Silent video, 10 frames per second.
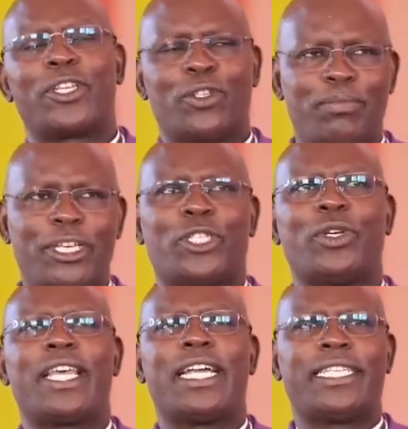to make
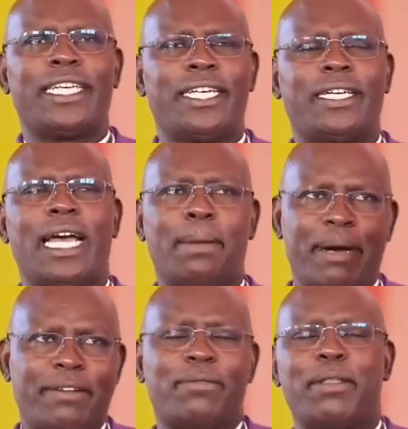sure that uh,
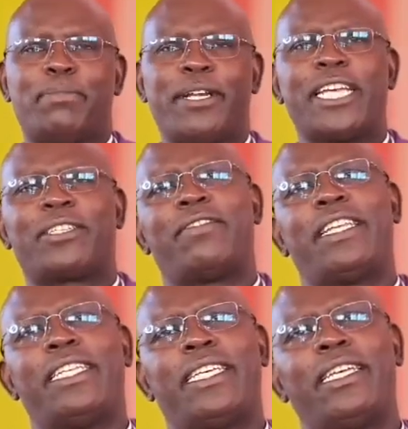apart from the prayers of the
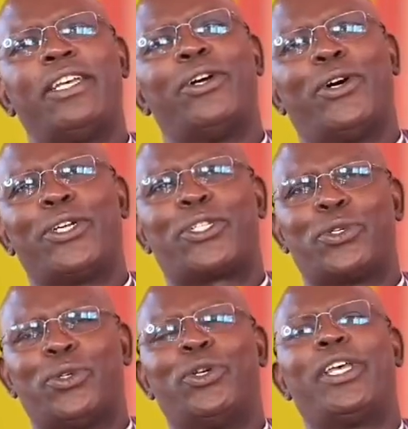day,
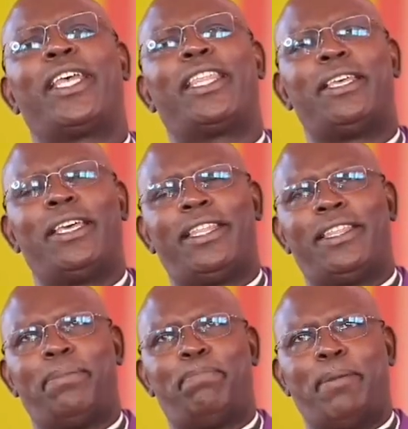also the,
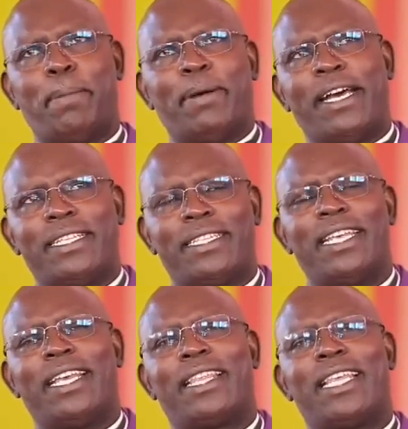the papers
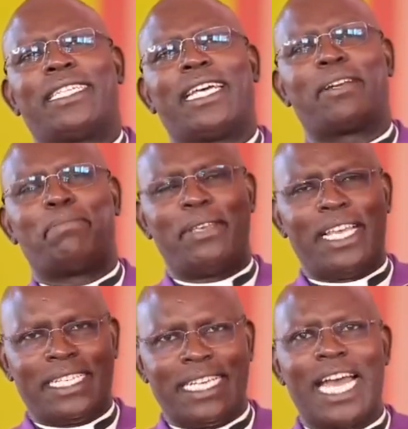that are
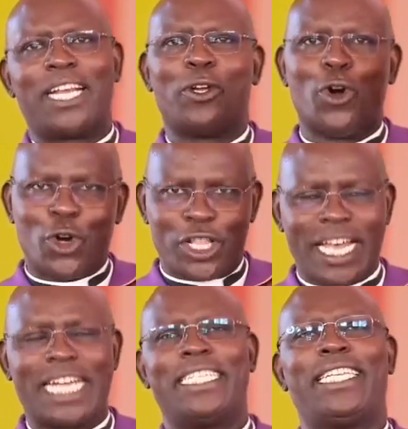being done on
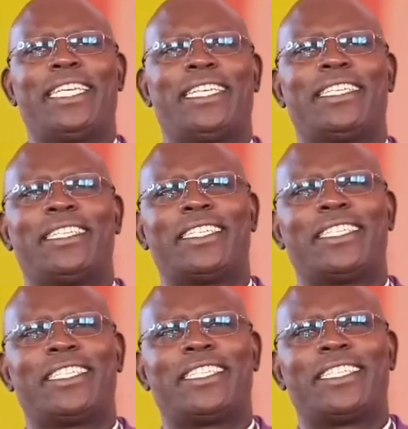that day.
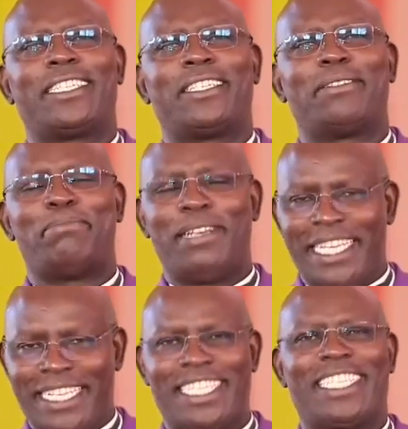
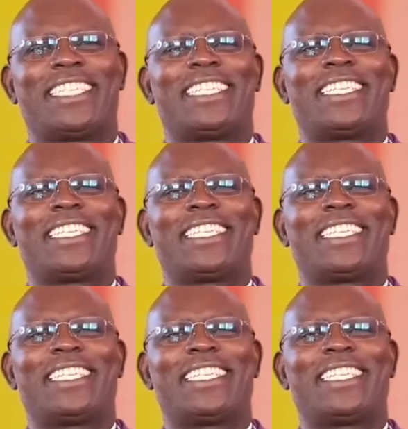Please,